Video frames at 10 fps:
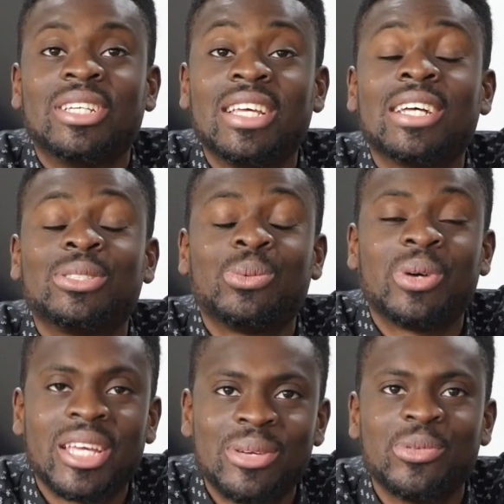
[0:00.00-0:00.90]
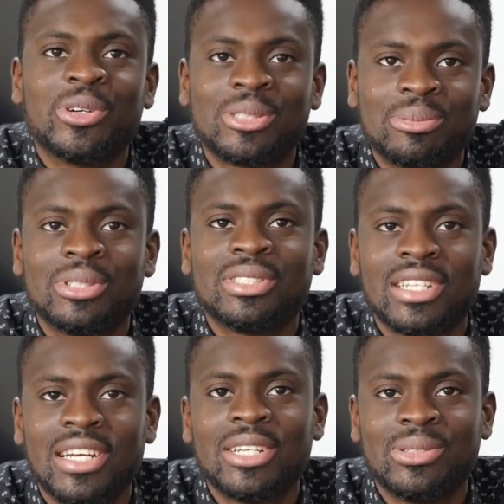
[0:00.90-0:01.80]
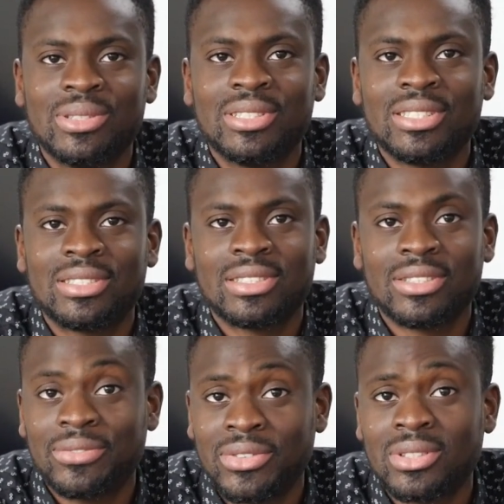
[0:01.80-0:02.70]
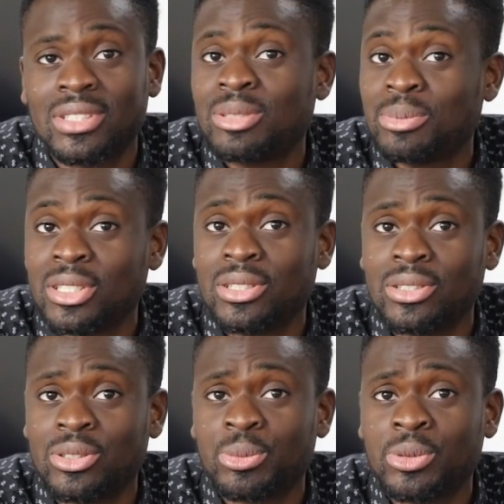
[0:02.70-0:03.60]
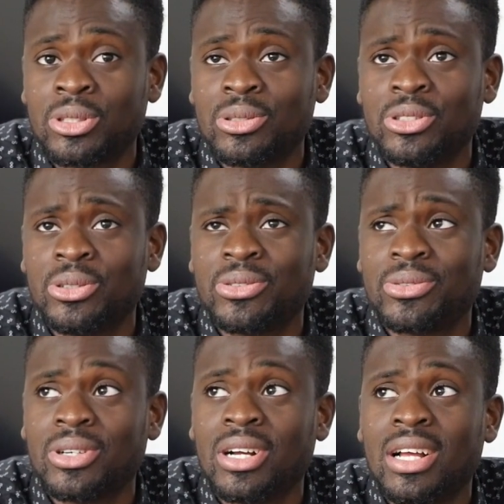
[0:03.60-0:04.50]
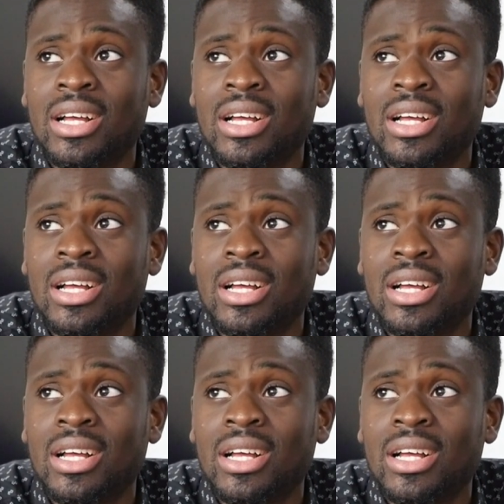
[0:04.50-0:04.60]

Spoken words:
has way more experience than I do in this field. He's been an entrepreneur for